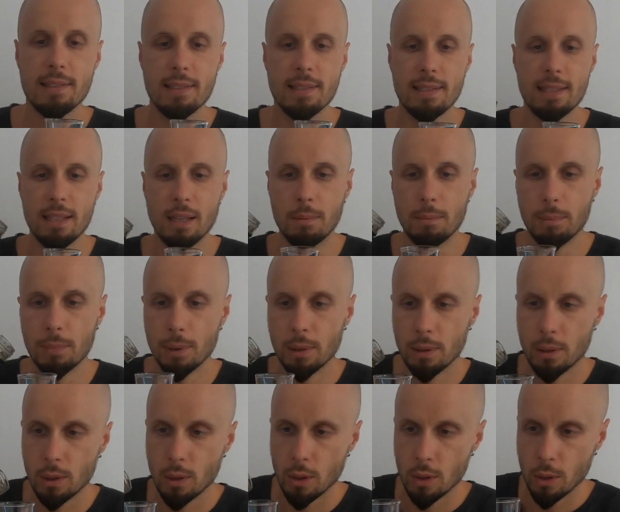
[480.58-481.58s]
simple.
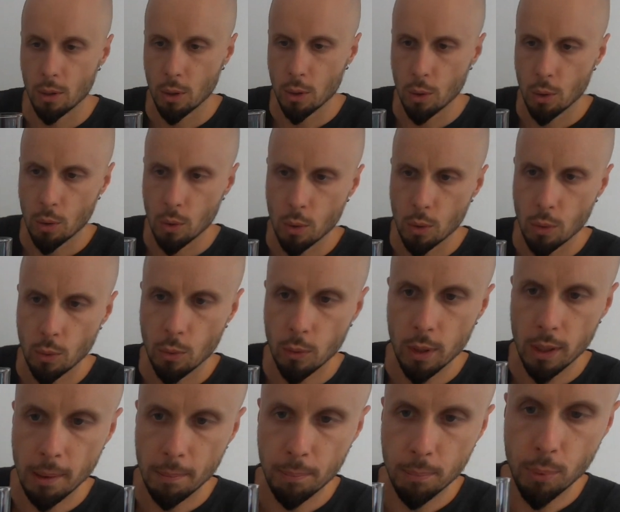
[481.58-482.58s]

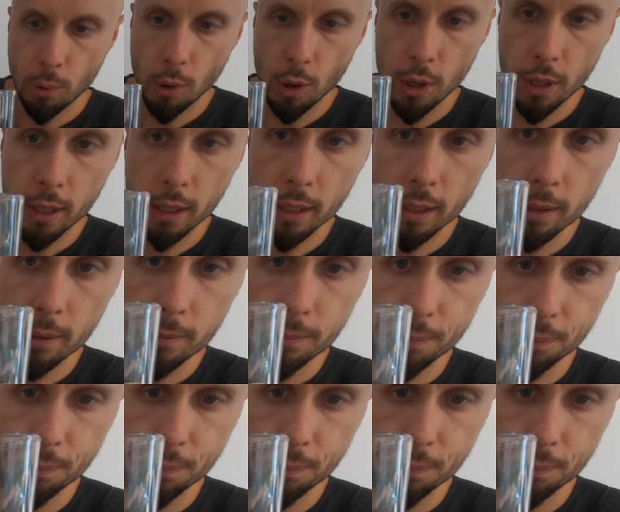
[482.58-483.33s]
We are pouring